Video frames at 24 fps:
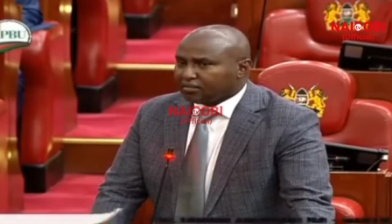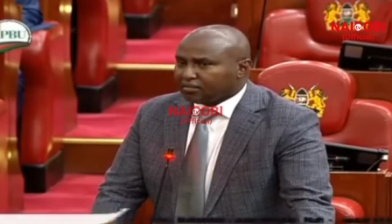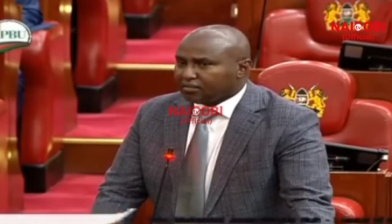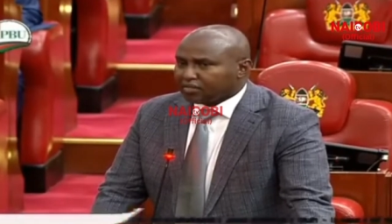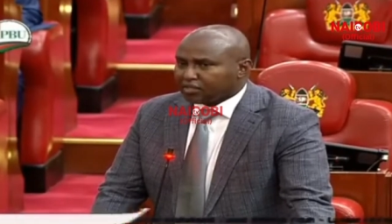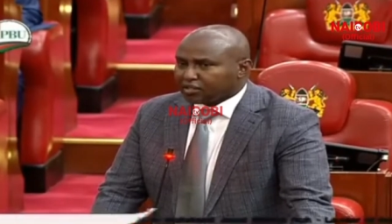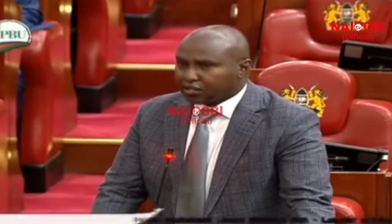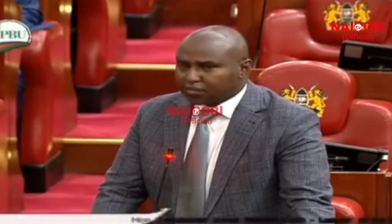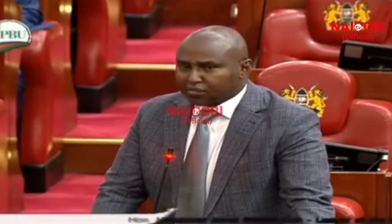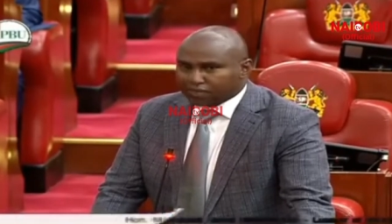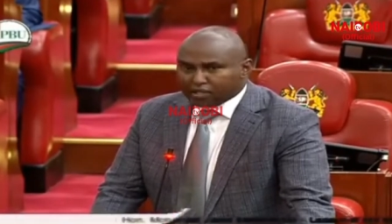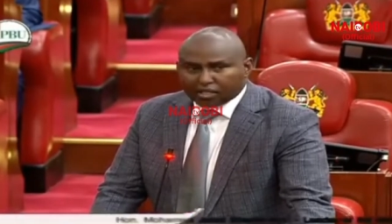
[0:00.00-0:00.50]

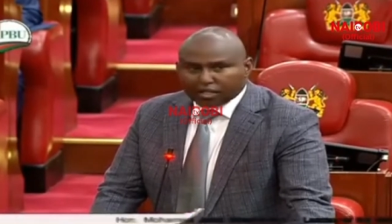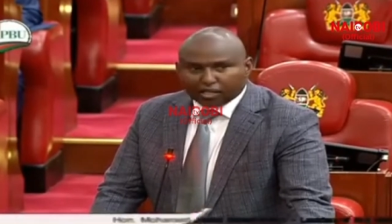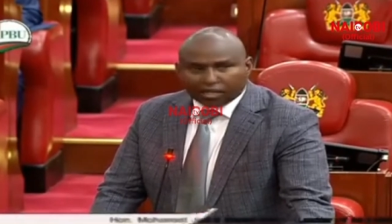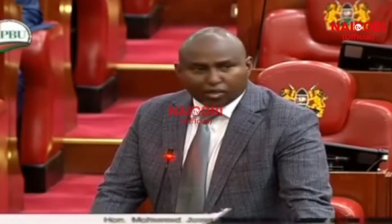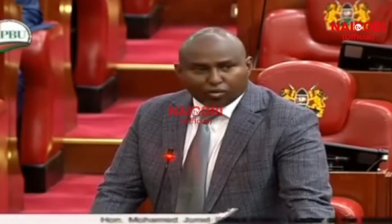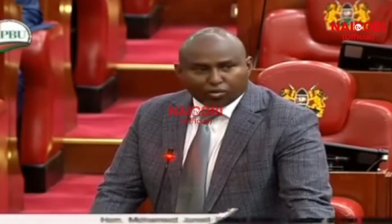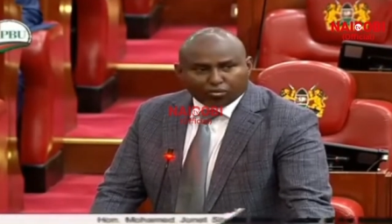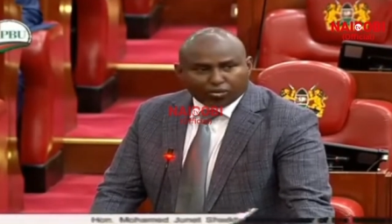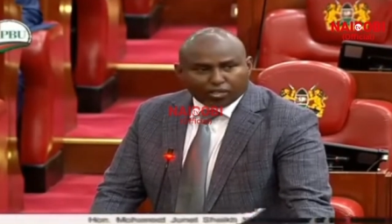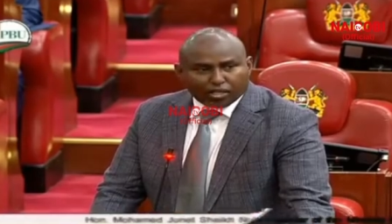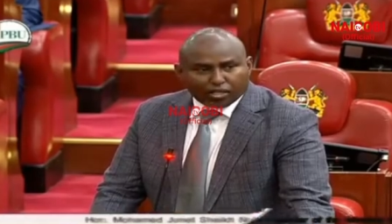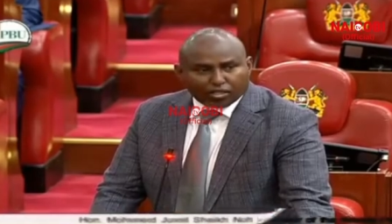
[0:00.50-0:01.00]
Mr.
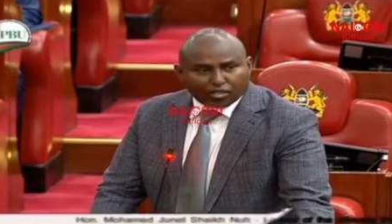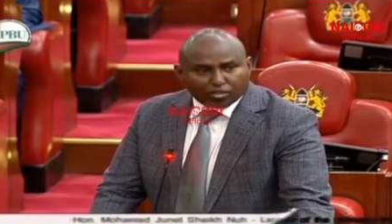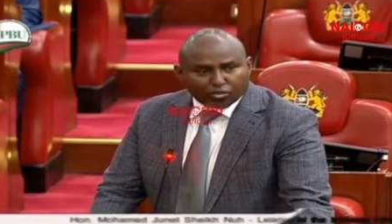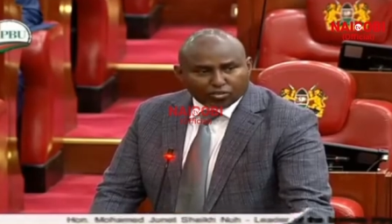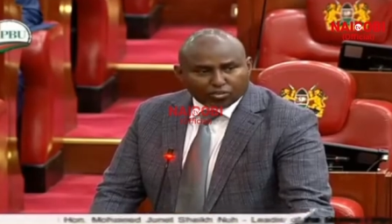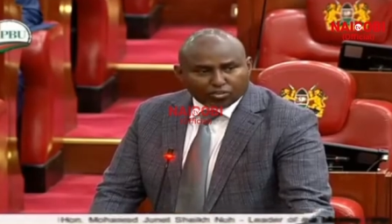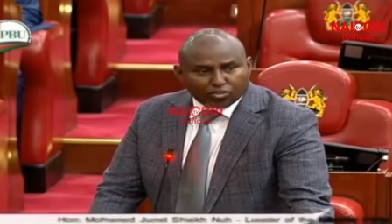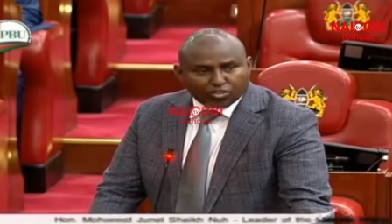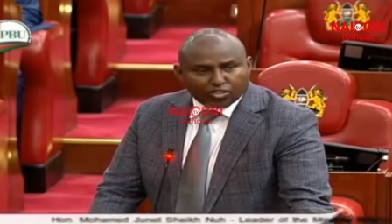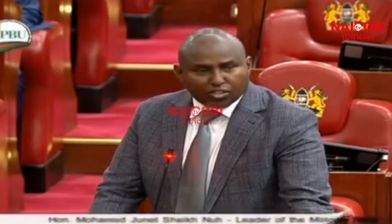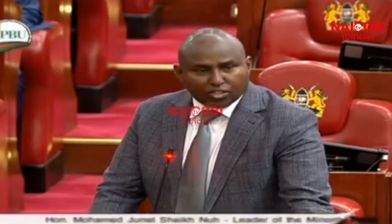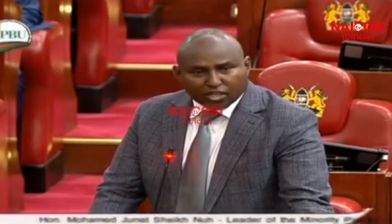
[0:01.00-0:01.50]
Speaker, we are
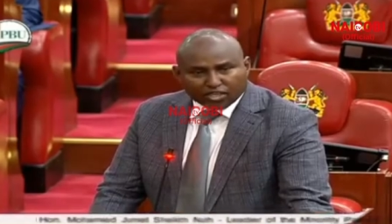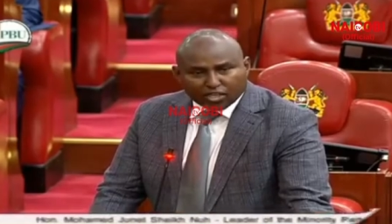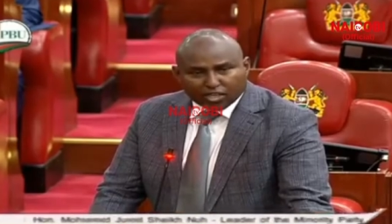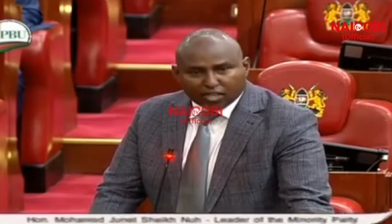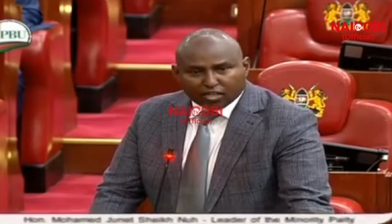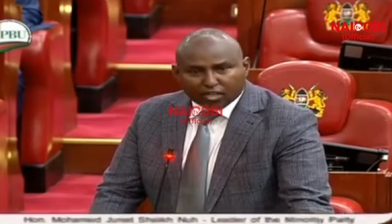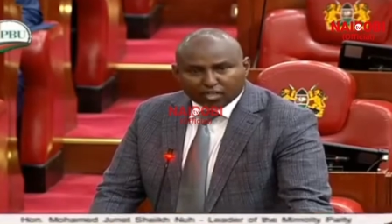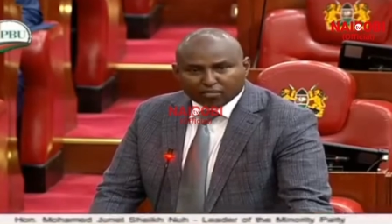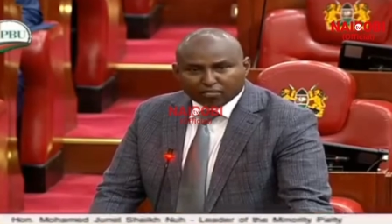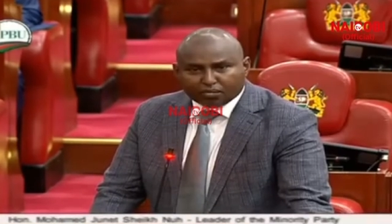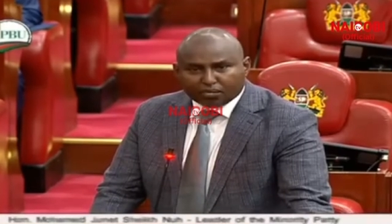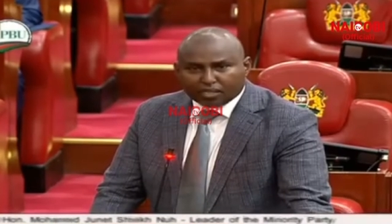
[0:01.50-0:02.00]
not
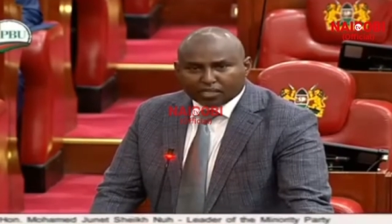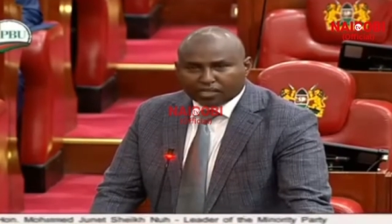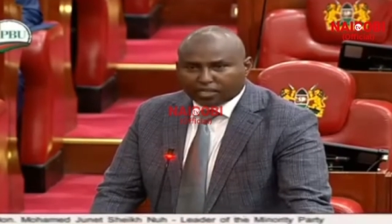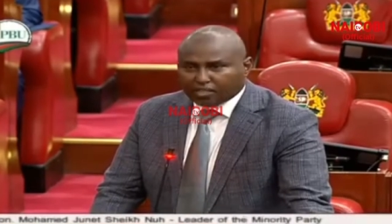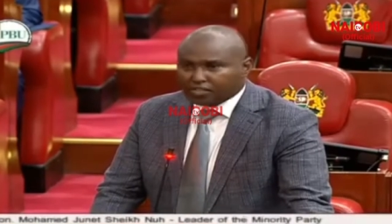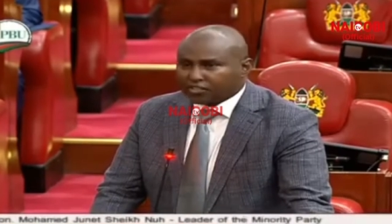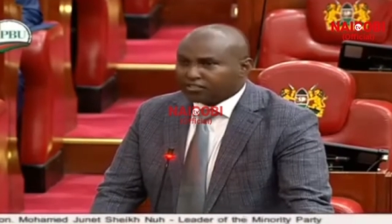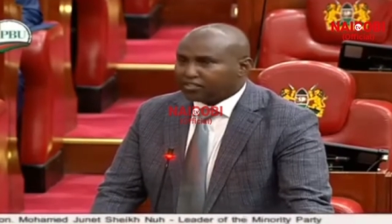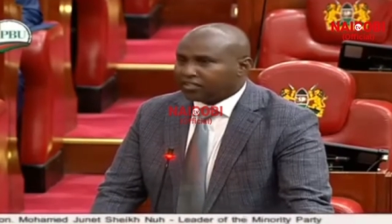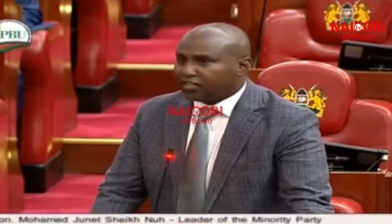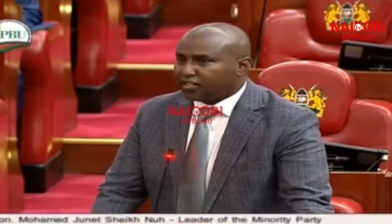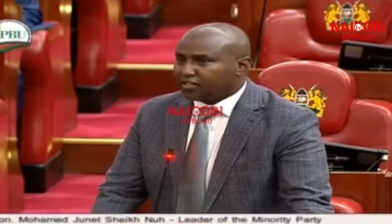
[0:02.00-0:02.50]
here by
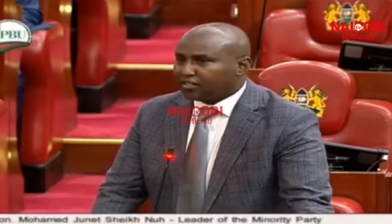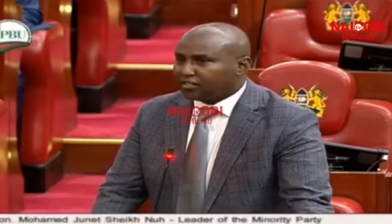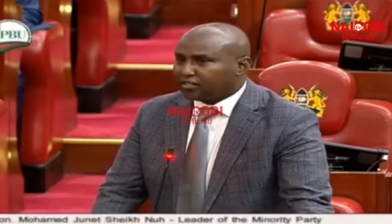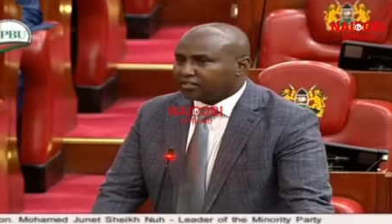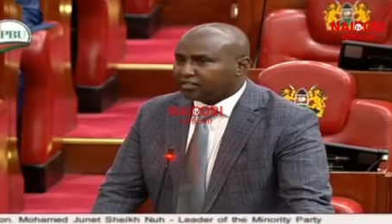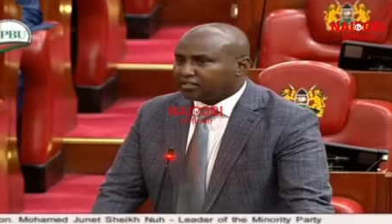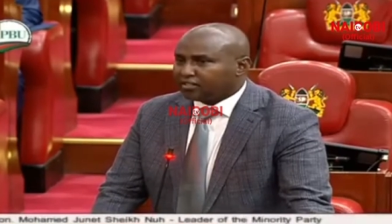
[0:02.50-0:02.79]
accident.